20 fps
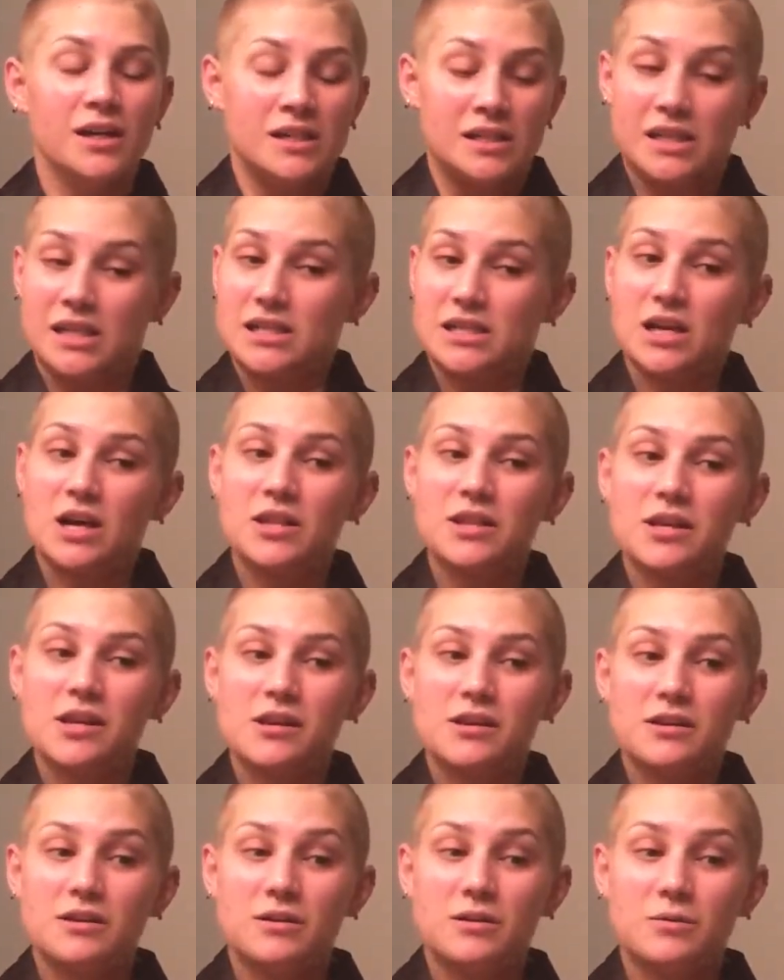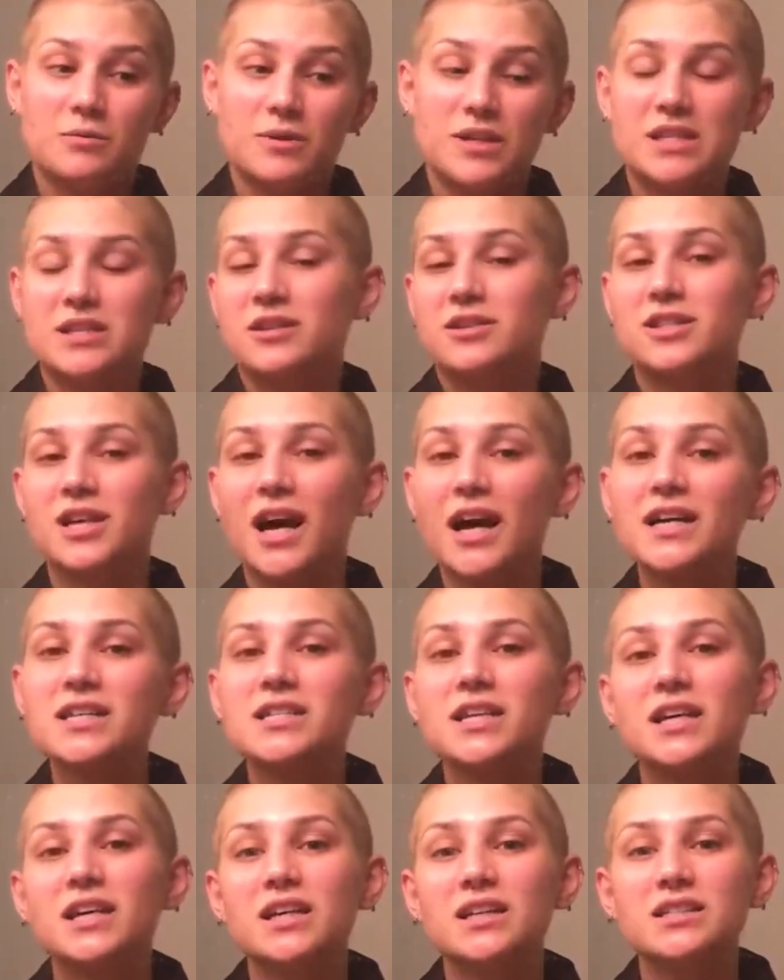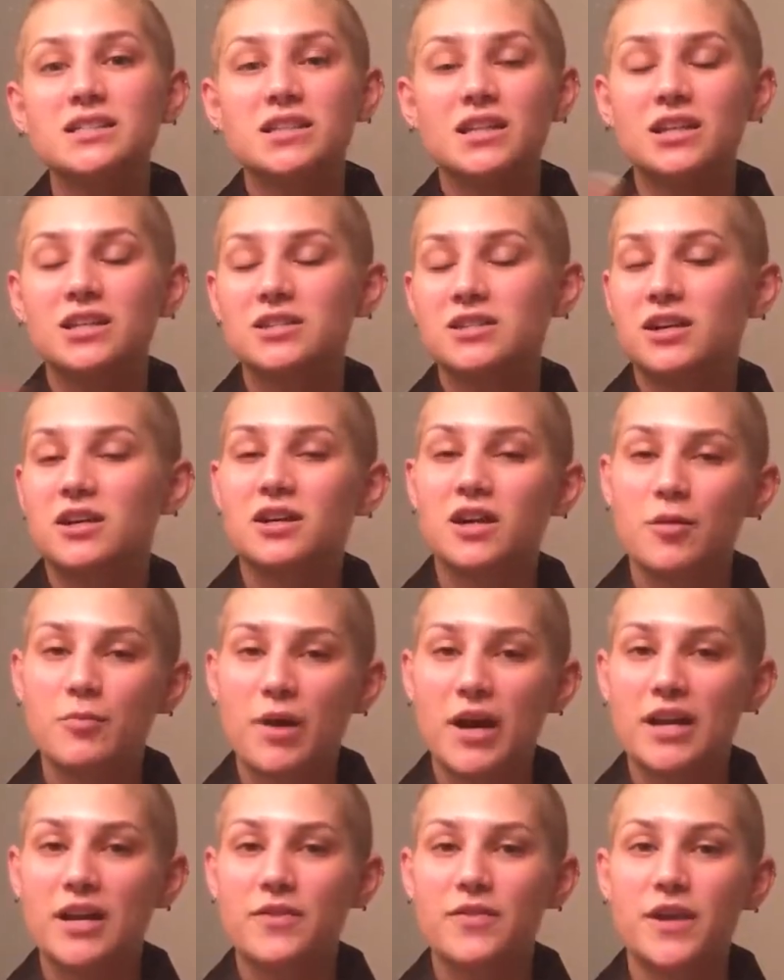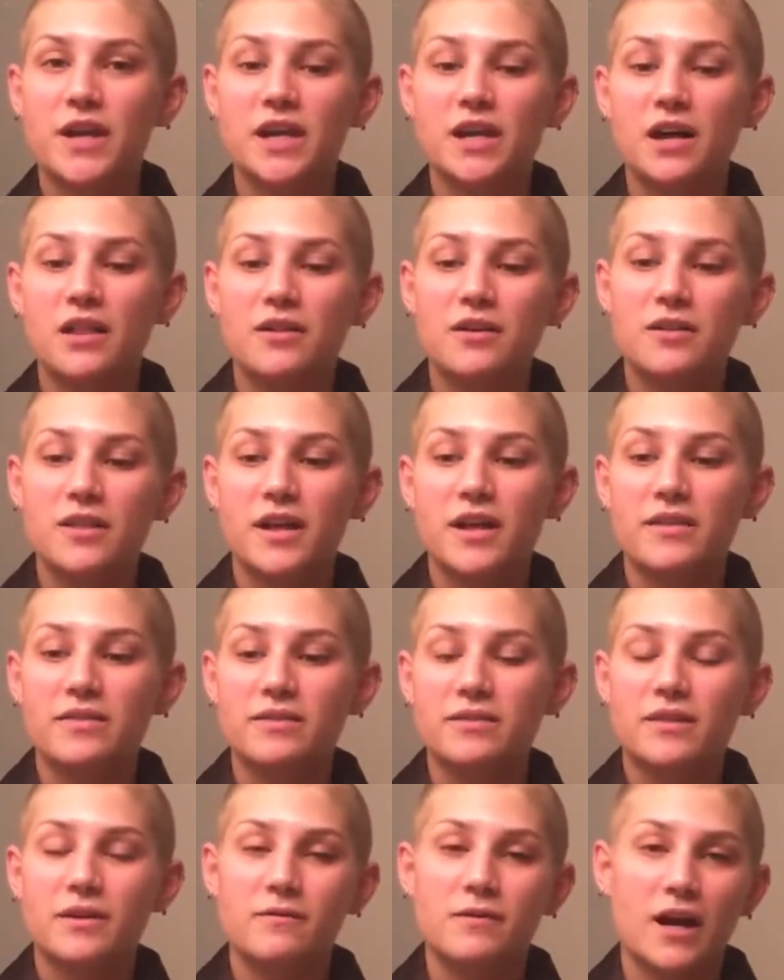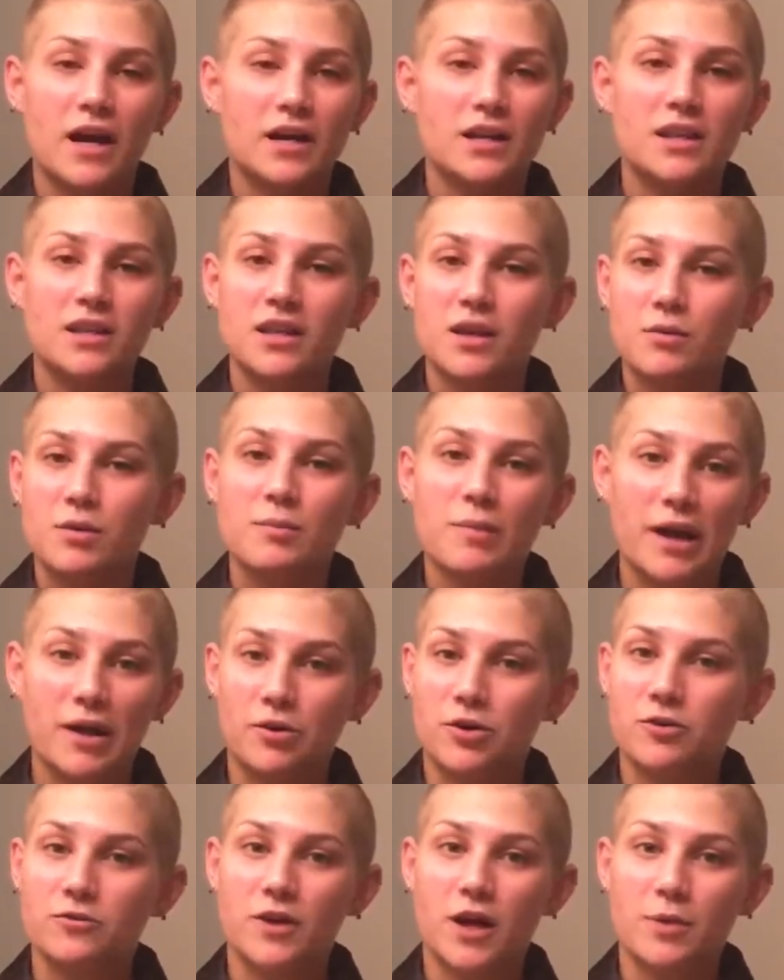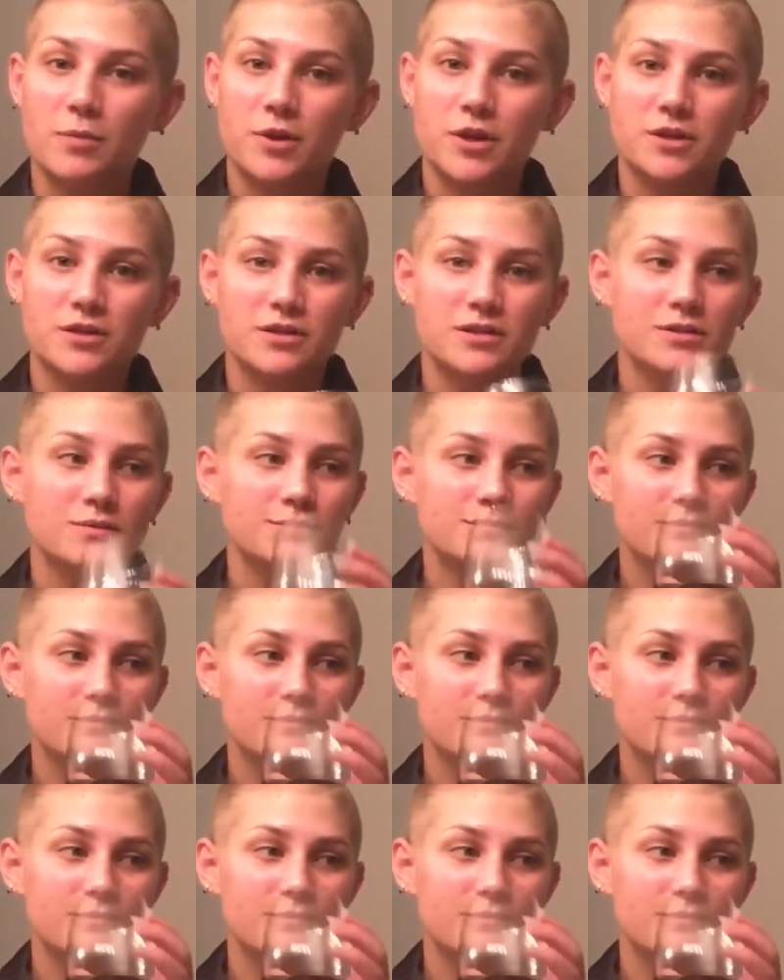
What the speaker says: Because all the research I did didn't turn up anything other than the fact that they were microfibers.